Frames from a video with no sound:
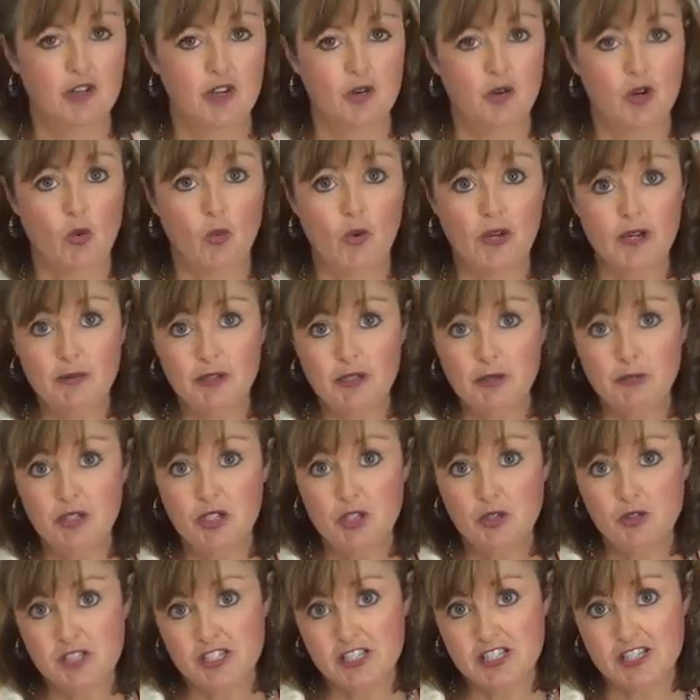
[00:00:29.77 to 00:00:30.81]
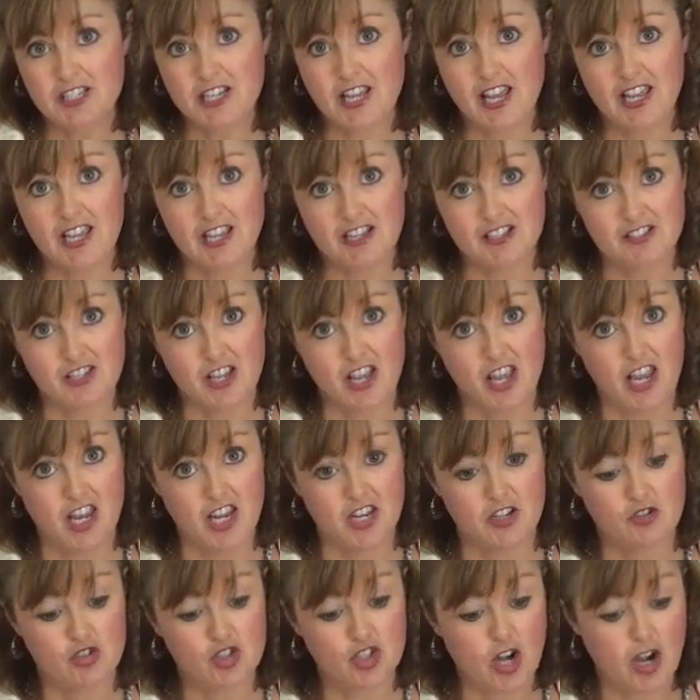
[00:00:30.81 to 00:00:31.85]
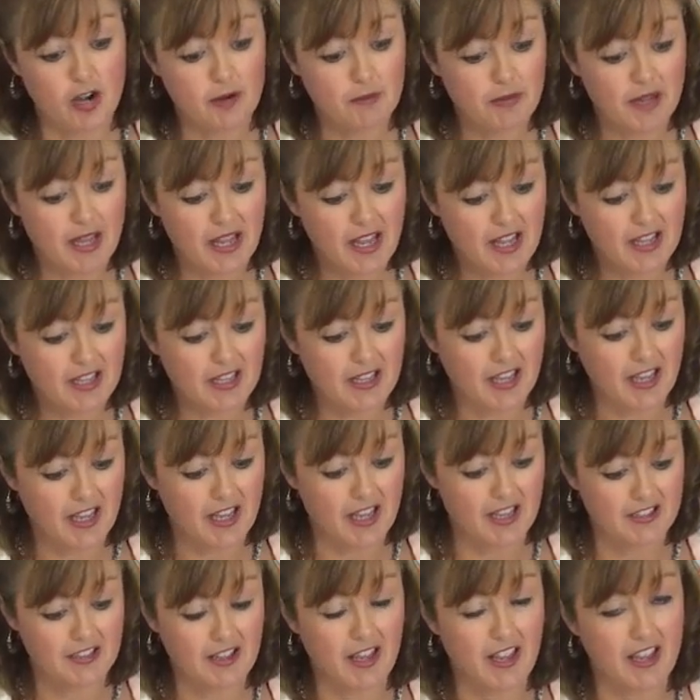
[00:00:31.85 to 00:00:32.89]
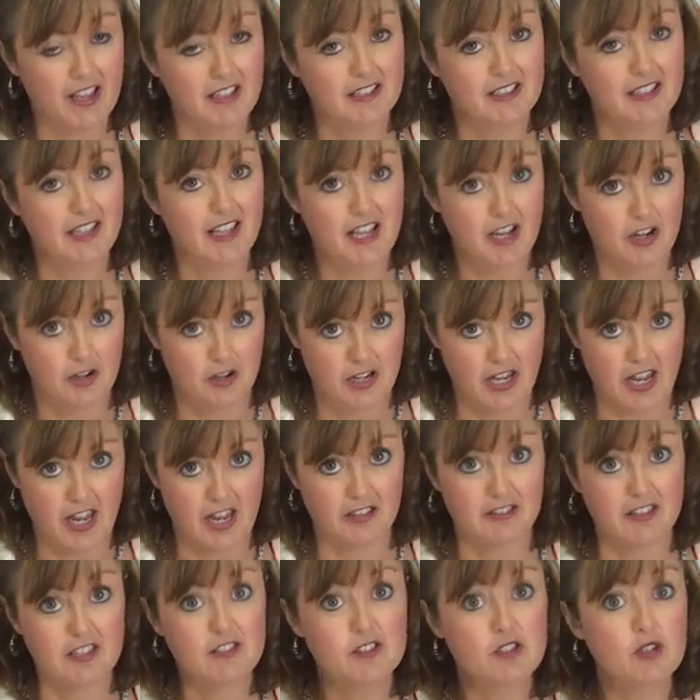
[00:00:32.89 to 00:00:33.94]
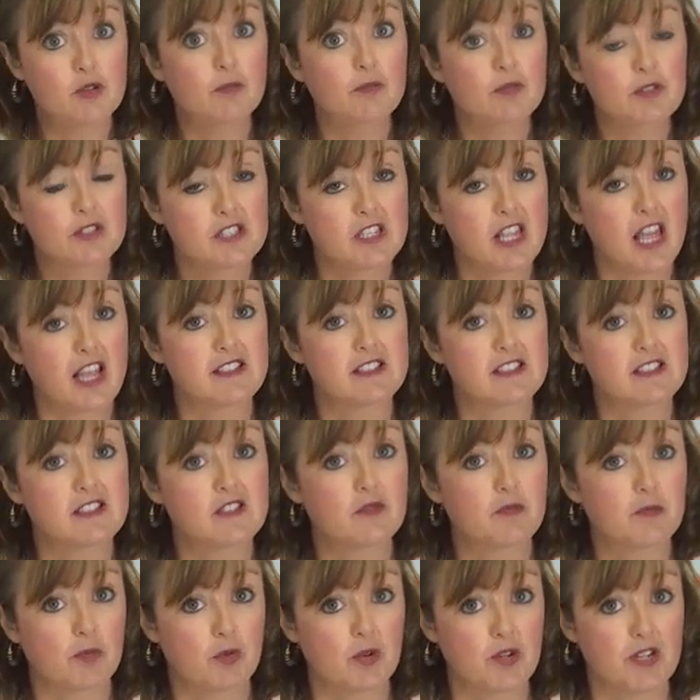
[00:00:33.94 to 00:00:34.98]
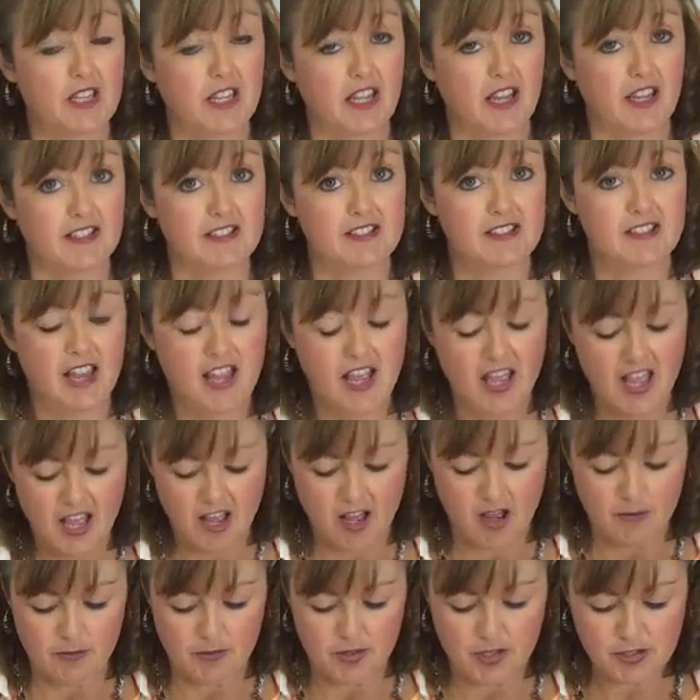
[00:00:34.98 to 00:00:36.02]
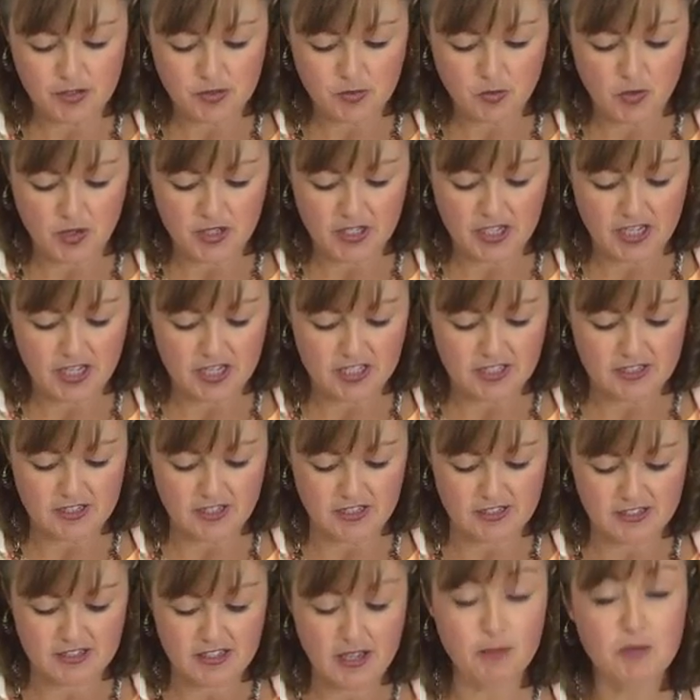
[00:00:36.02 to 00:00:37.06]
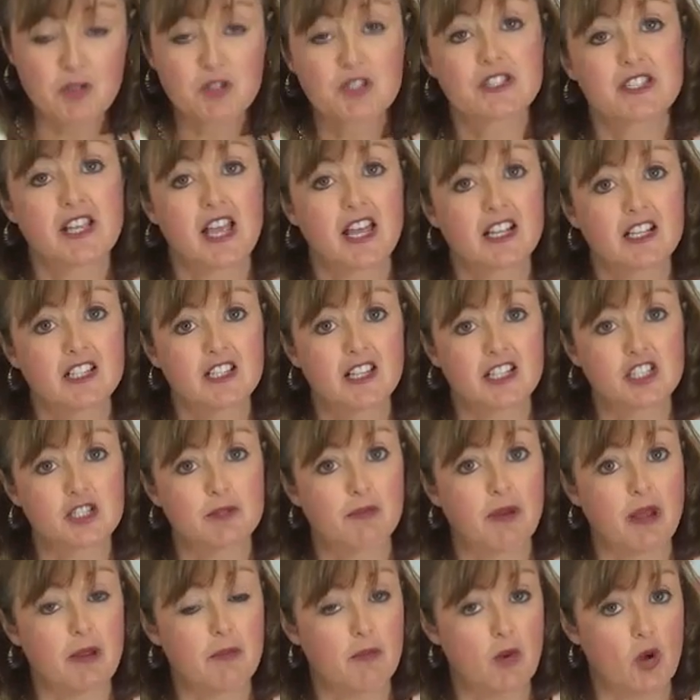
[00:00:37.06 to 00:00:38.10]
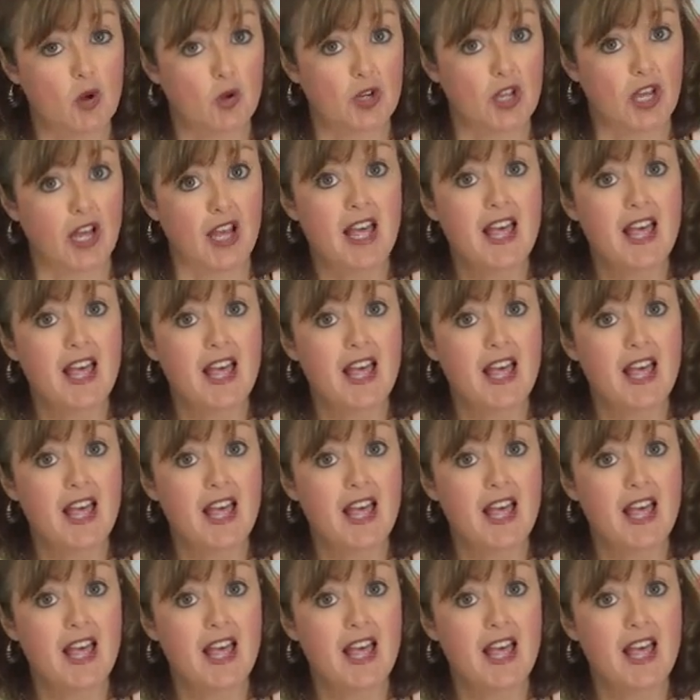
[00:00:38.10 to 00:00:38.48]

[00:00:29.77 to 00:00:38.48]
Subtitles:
Now what I'm going to be using today is a charm pack and a layer cake. These are sizes of precuts. This one is the Somerset Collection by Moda,